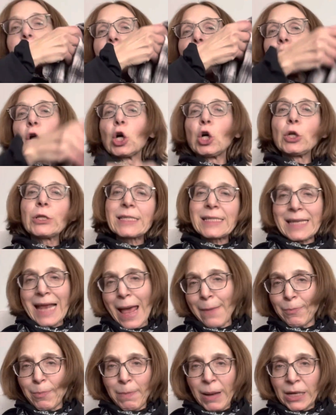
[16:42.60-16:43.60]
Pearl
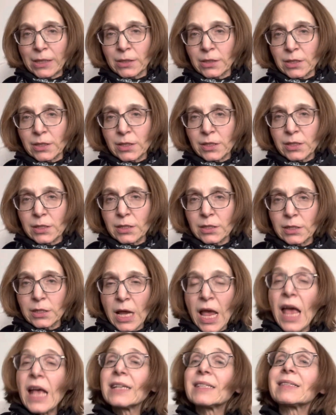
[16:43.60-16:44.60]
snap buttons.
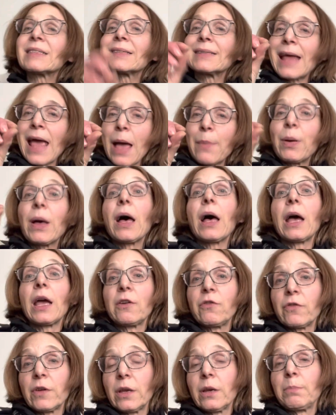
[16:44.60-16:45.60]
Snap
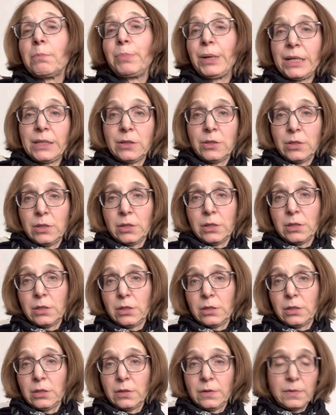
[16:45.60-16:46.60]
hyphen buttons.